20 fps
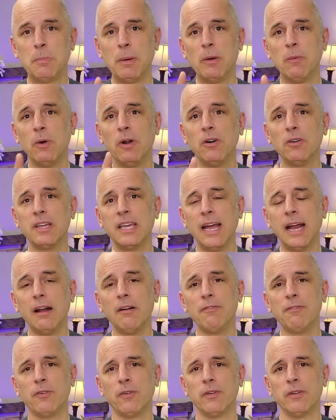be real
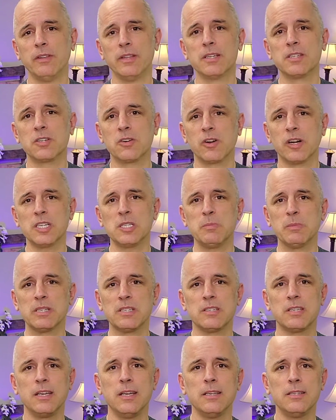careful in this Christmas
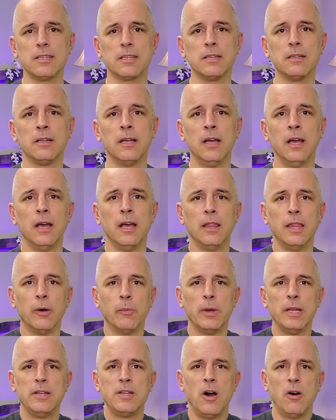season that
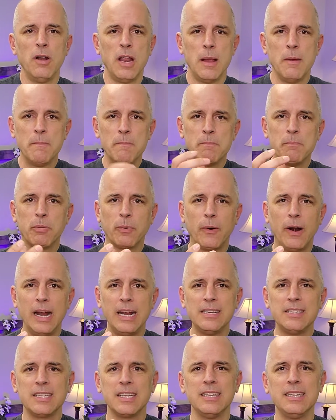we don't
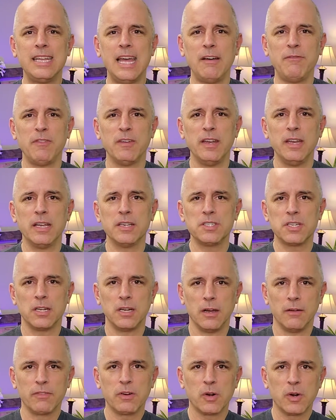embrace a definition
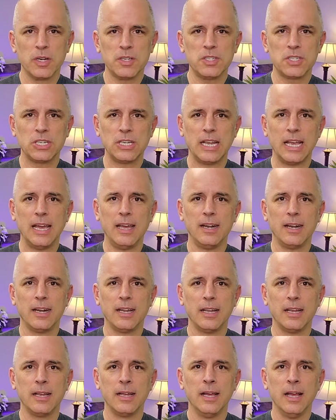of
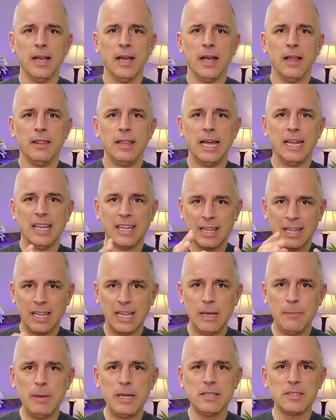Christianity that
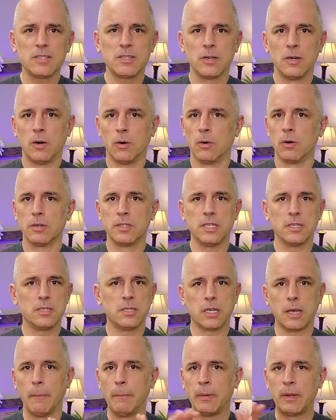limits or
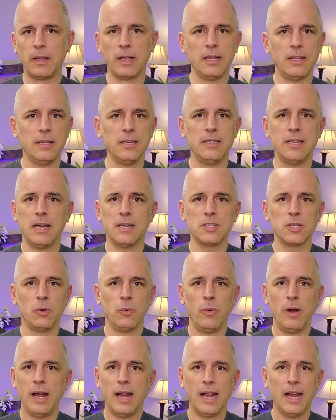just completely does
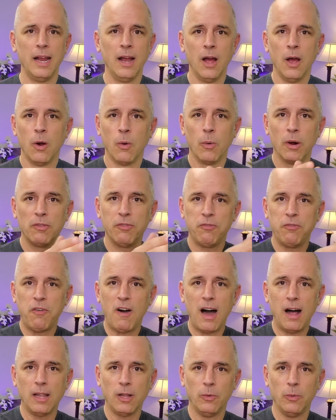away with
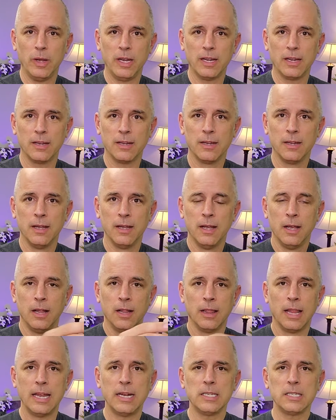following.
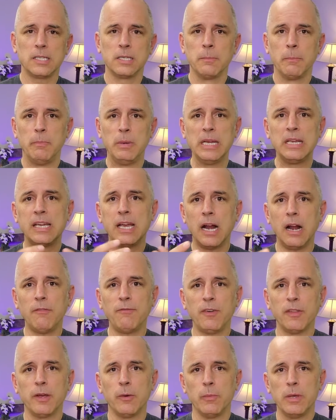Let us be
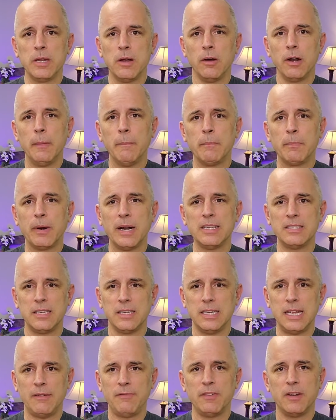careful that we don't embrace a
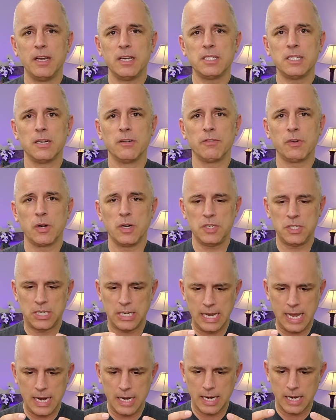definition of
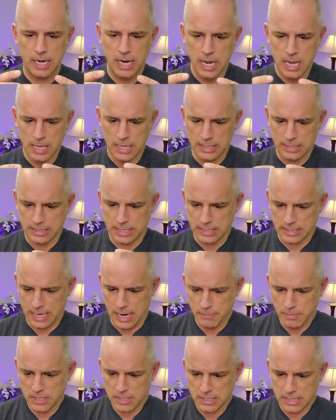Christianity that says,
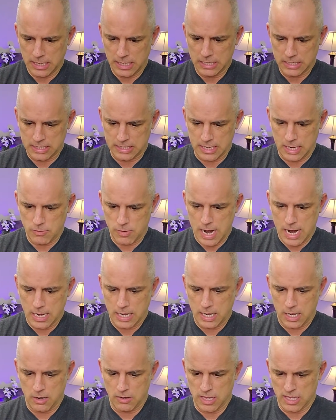I'm just going to sit right
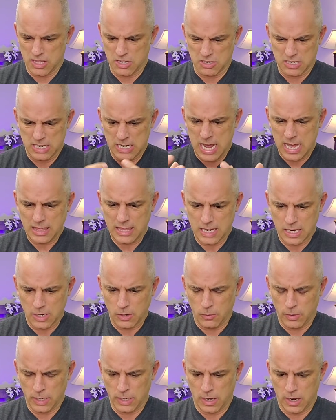here, that there's nothing
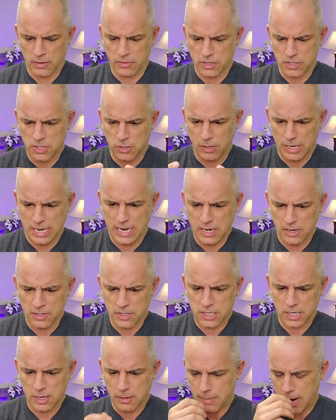going on. There's no
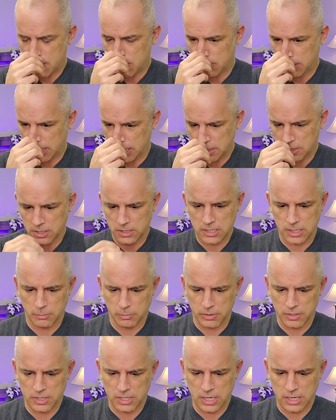energy in my relationship
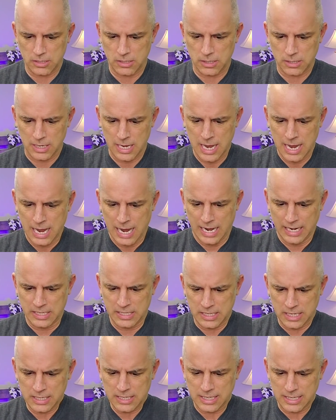with Jesus. It's
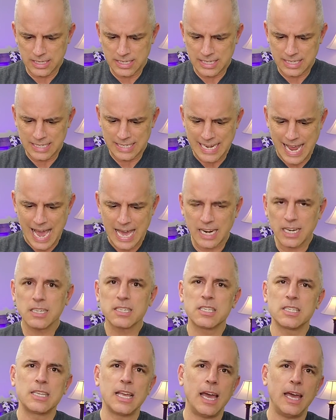just this static
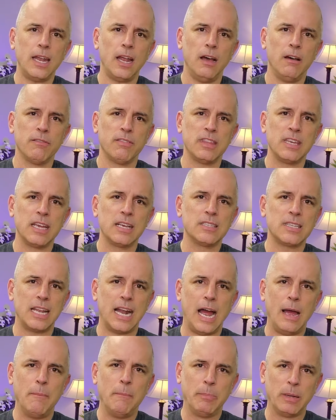set of things that
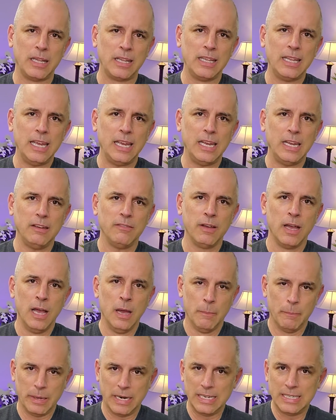I believe,
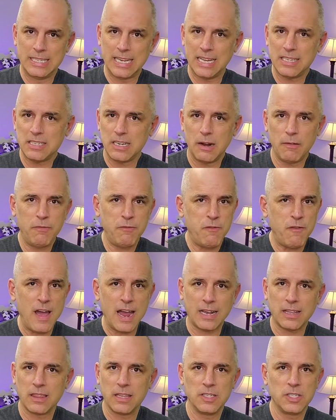but it doesn't
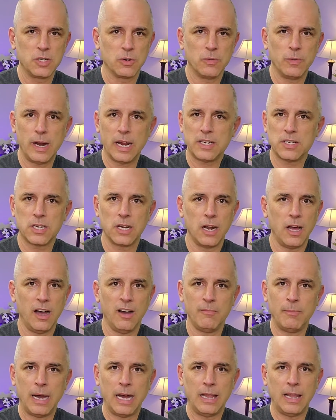affect the direction
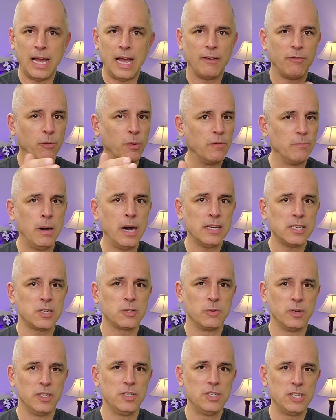of my life. We must
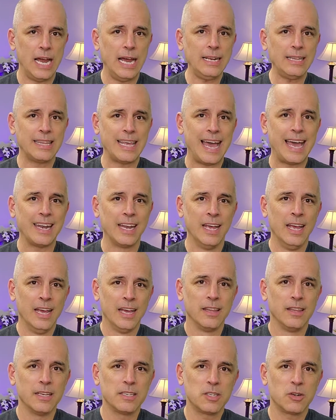reject that
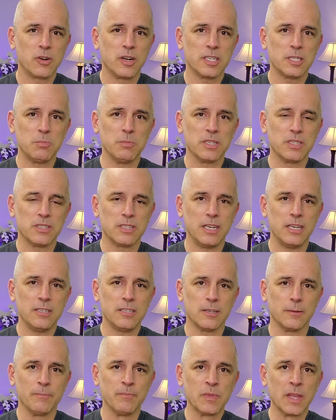this Christmas
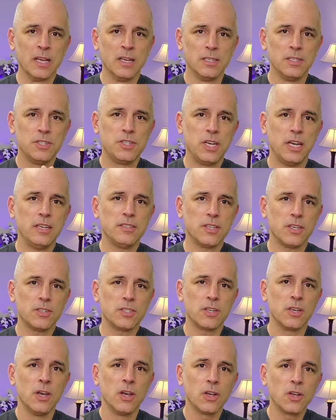season.
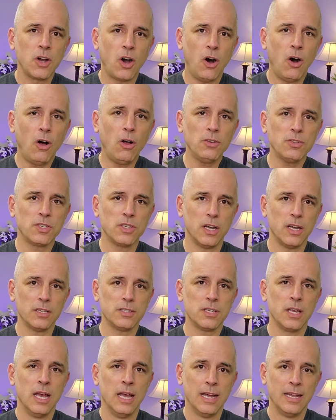Jesus calls
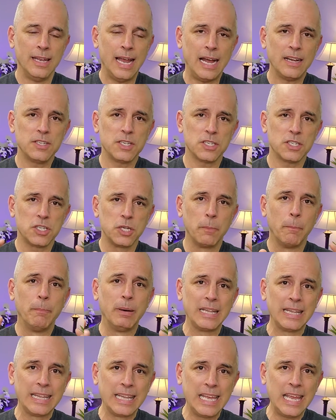us not just to
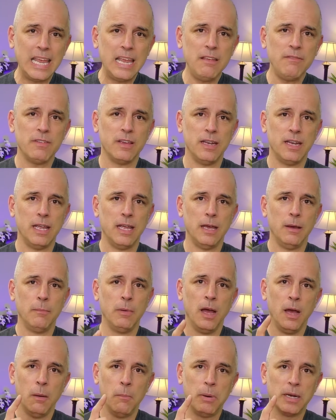believe in
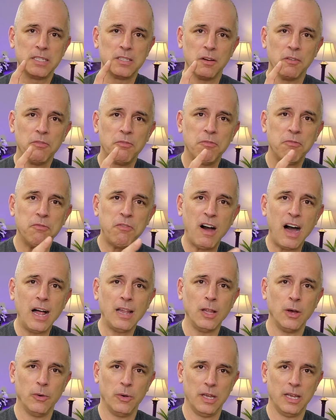Him, but to
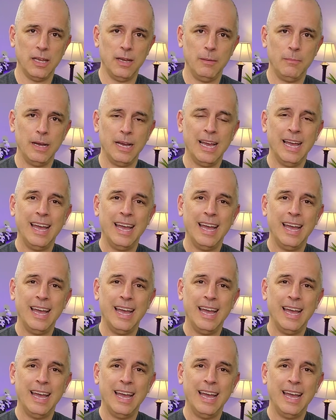follow Him.